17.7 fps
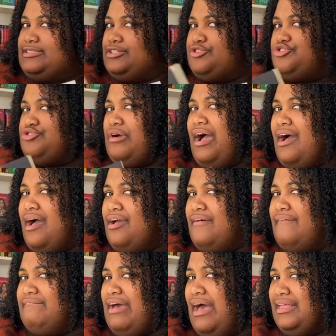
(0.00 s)
to try
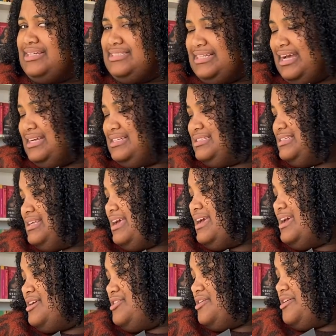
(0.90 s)
on Valentine's Day,
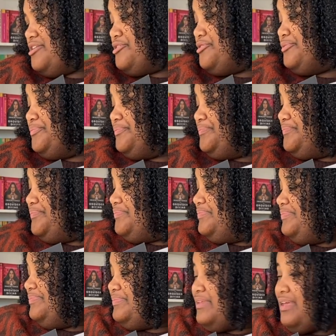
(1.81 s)
you know?
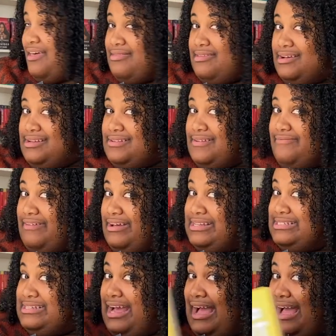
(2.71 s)
I think it's a fun
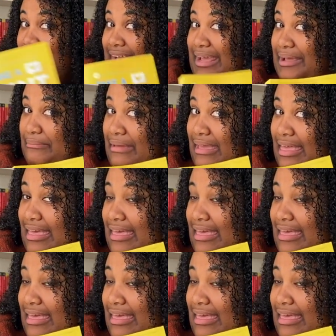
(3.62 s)
time.